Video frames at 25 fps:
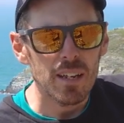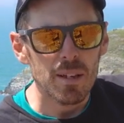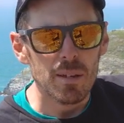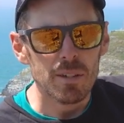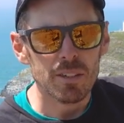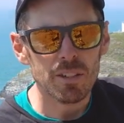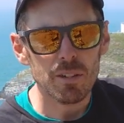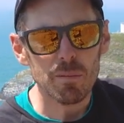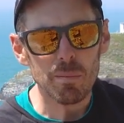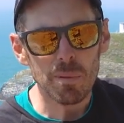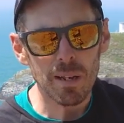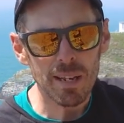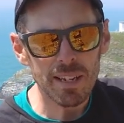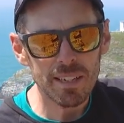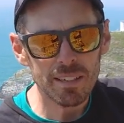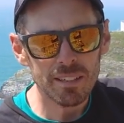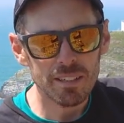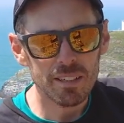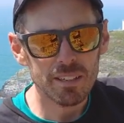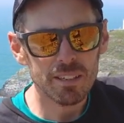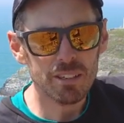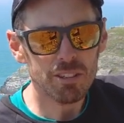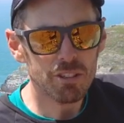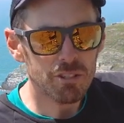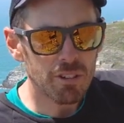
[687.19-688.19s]
So play to
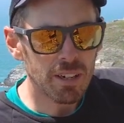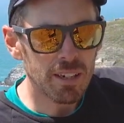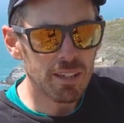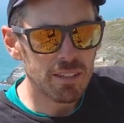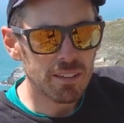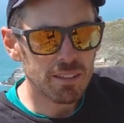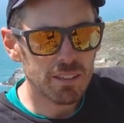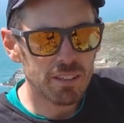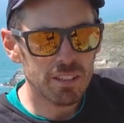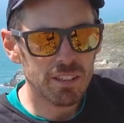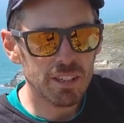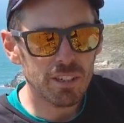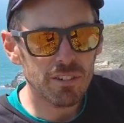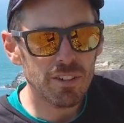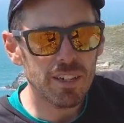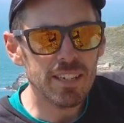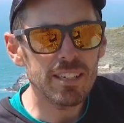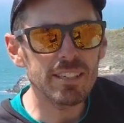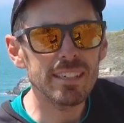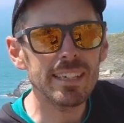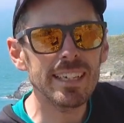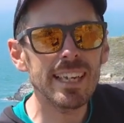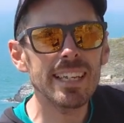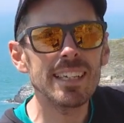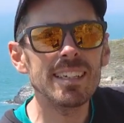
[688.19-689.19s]
your strengths as you're
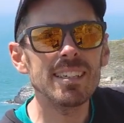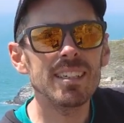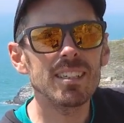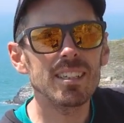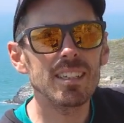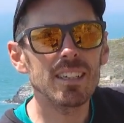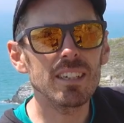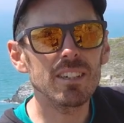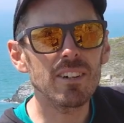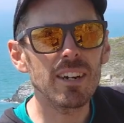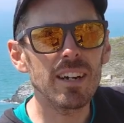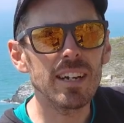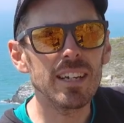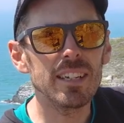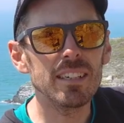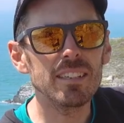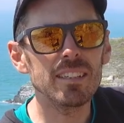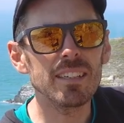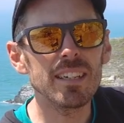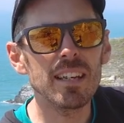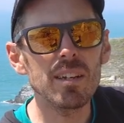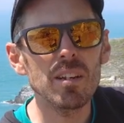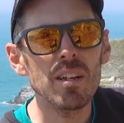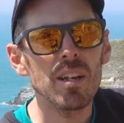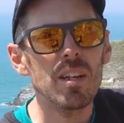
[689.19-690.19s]
easing into the grades,
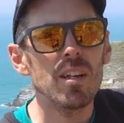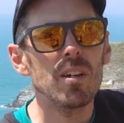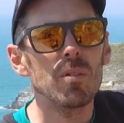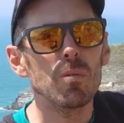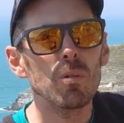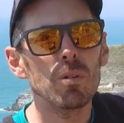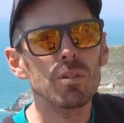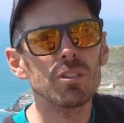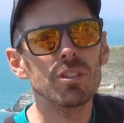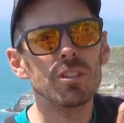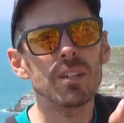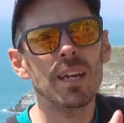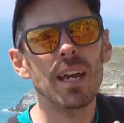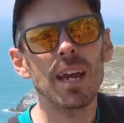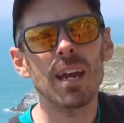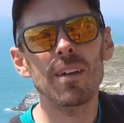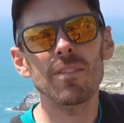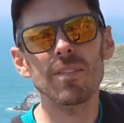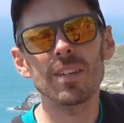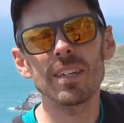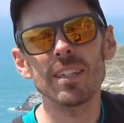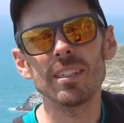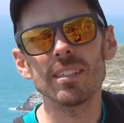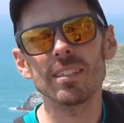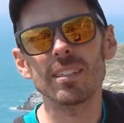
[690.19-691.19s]
and then once you
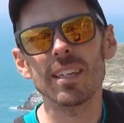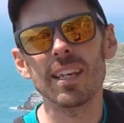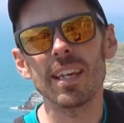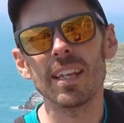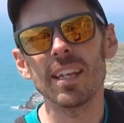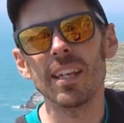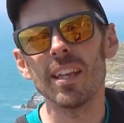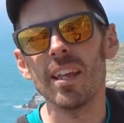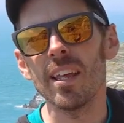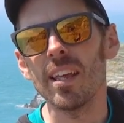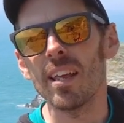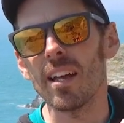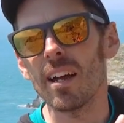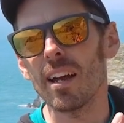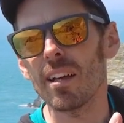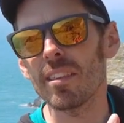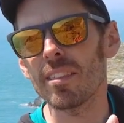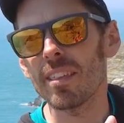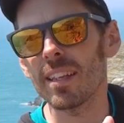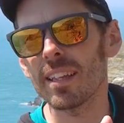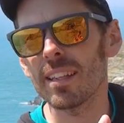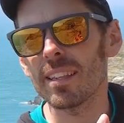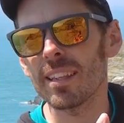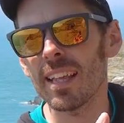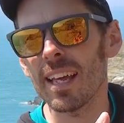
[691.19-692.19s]
have eased in, I
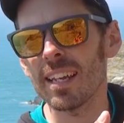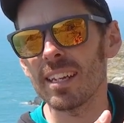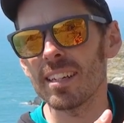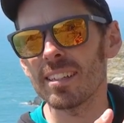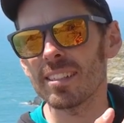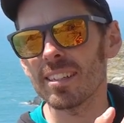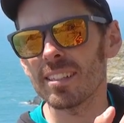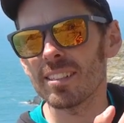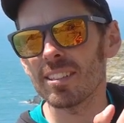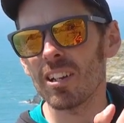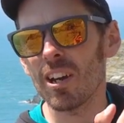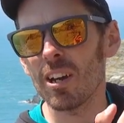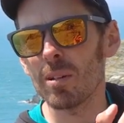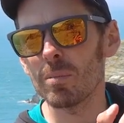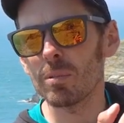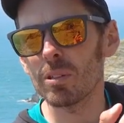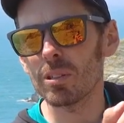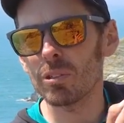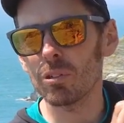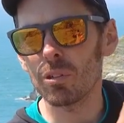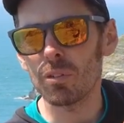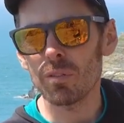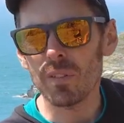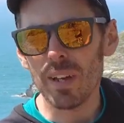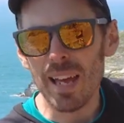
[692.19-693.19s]
think then is a time to
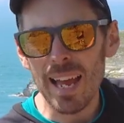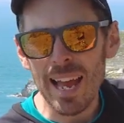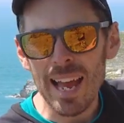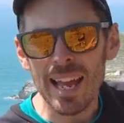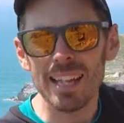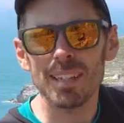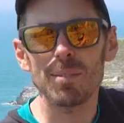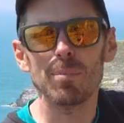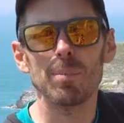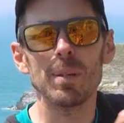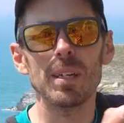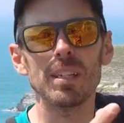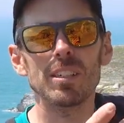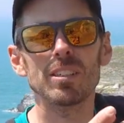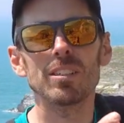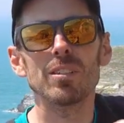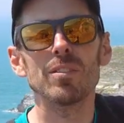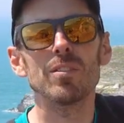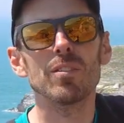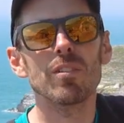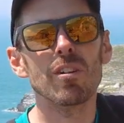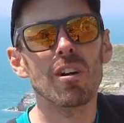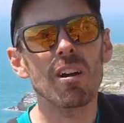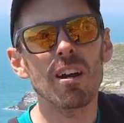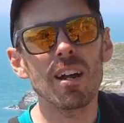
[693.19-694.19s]
sort of add bits of
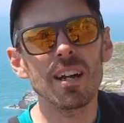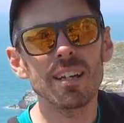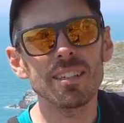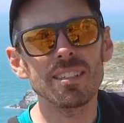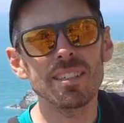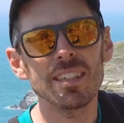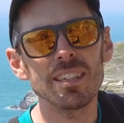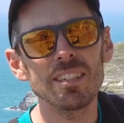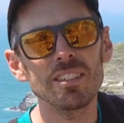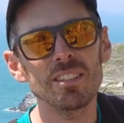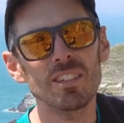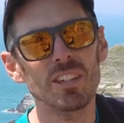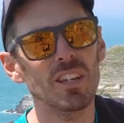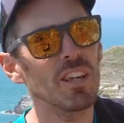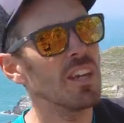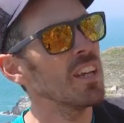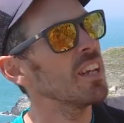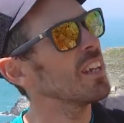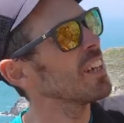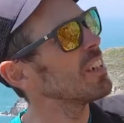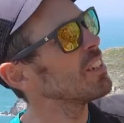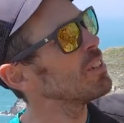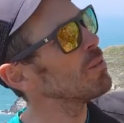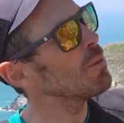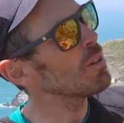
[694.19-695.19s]
variety,
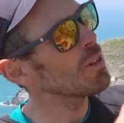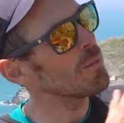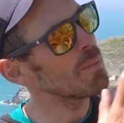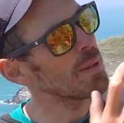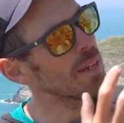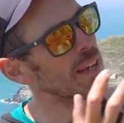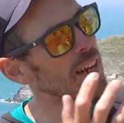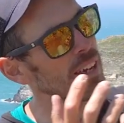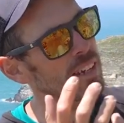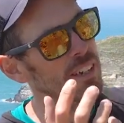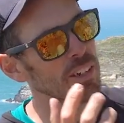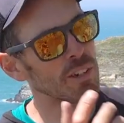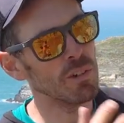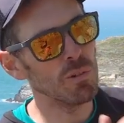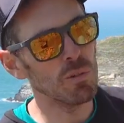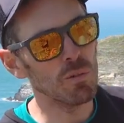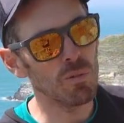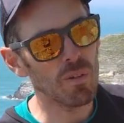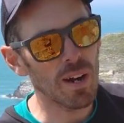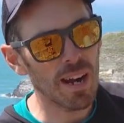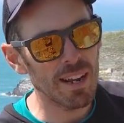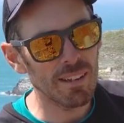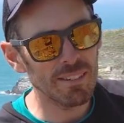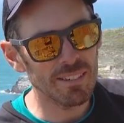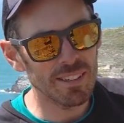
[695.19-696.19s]
because you want to be like an
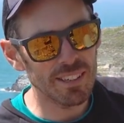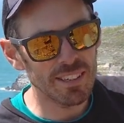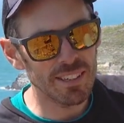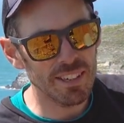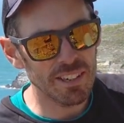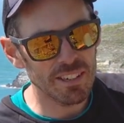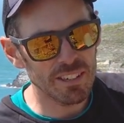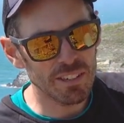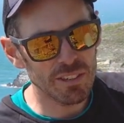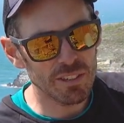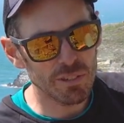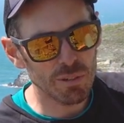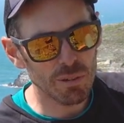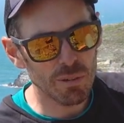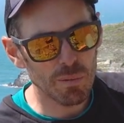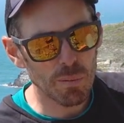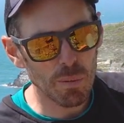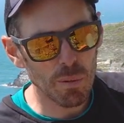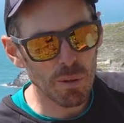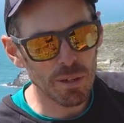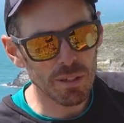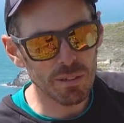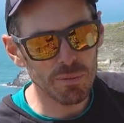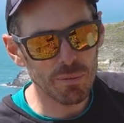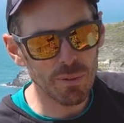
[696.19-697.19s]
all-rounder, don't you, to a
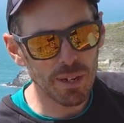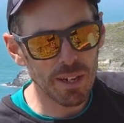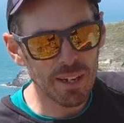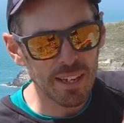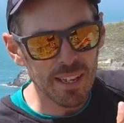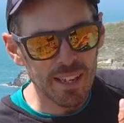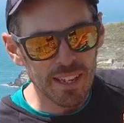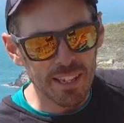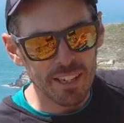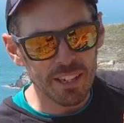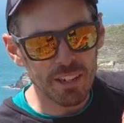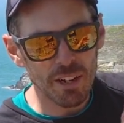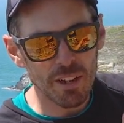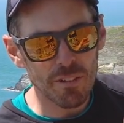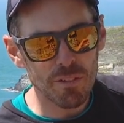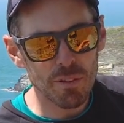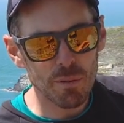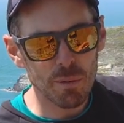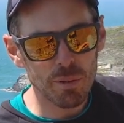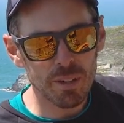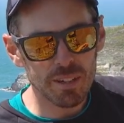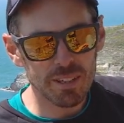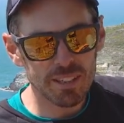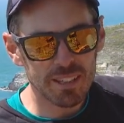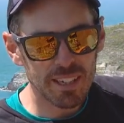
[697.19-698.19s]
point where, you know, if you
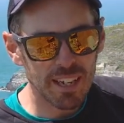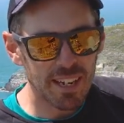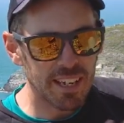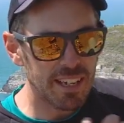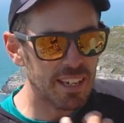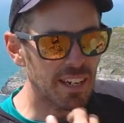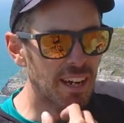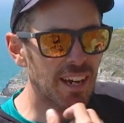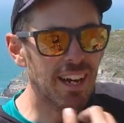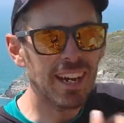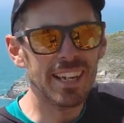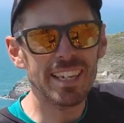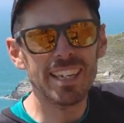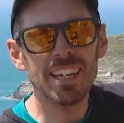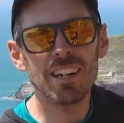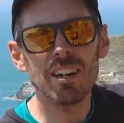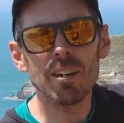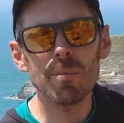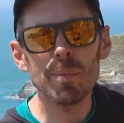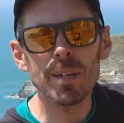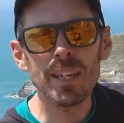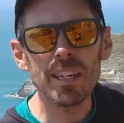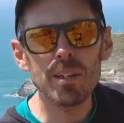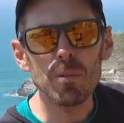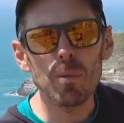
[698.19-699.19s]
want to say, oh yeah,
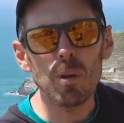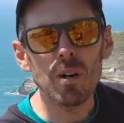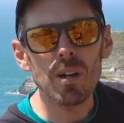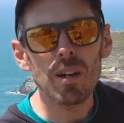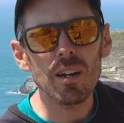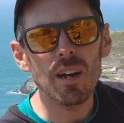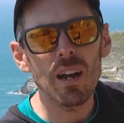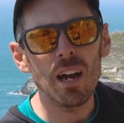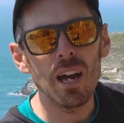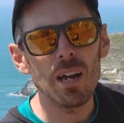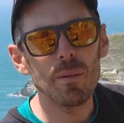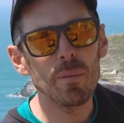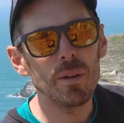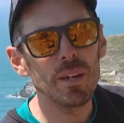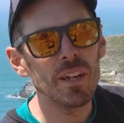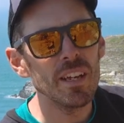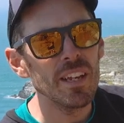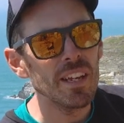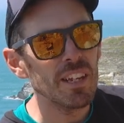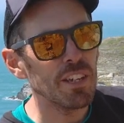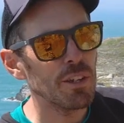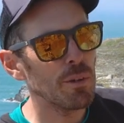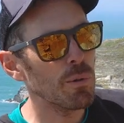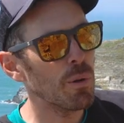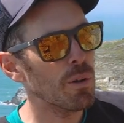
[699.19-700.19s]
I'm an E1 climber,
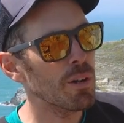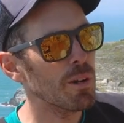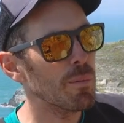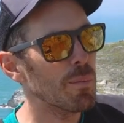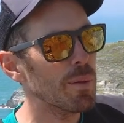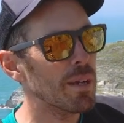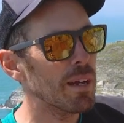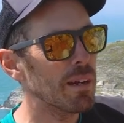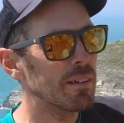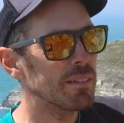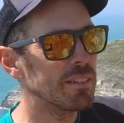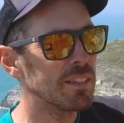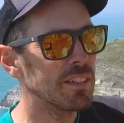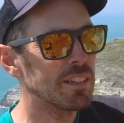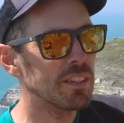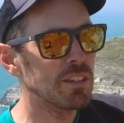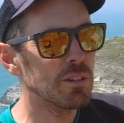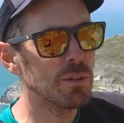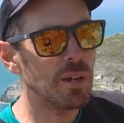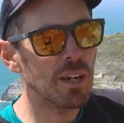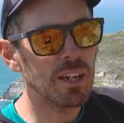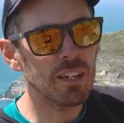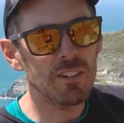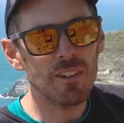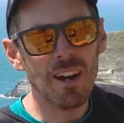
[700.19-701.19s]
you want to be able to
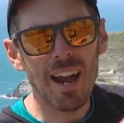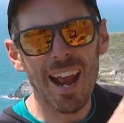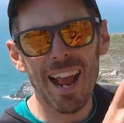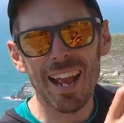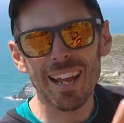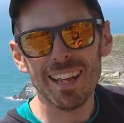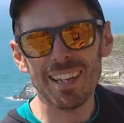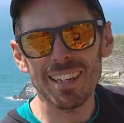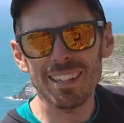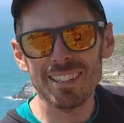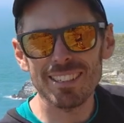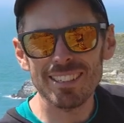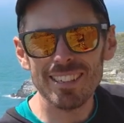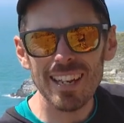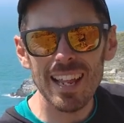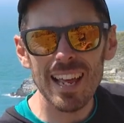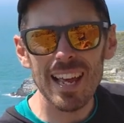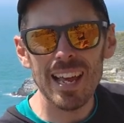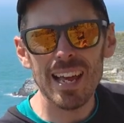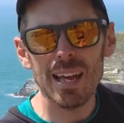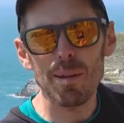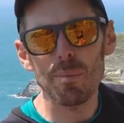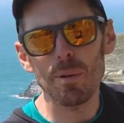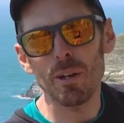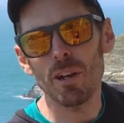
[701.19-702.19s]
do a crack, a
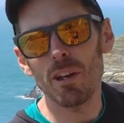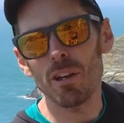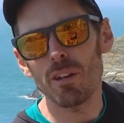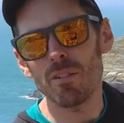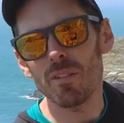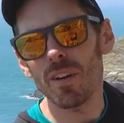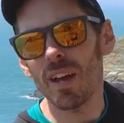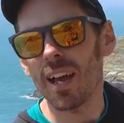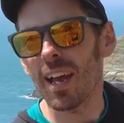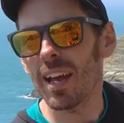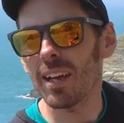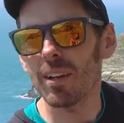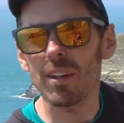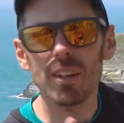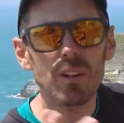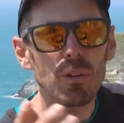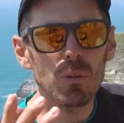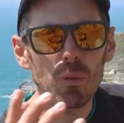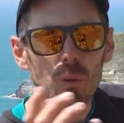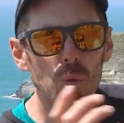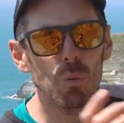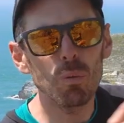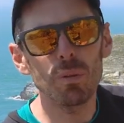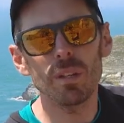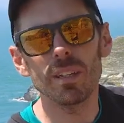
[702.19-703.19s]
slab, an overhang,
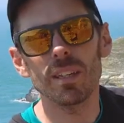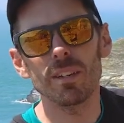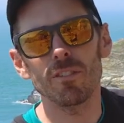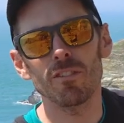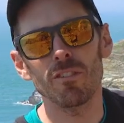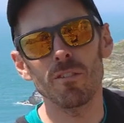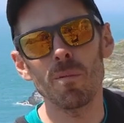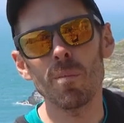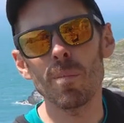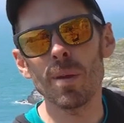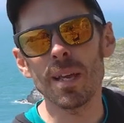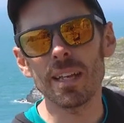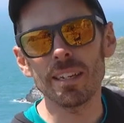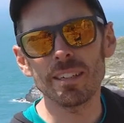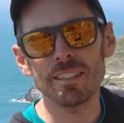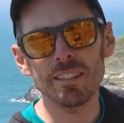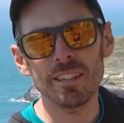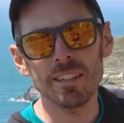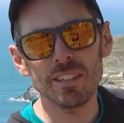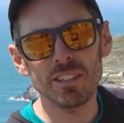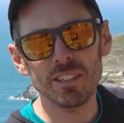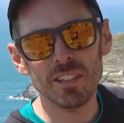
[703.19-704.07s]
all the different bits, don't you?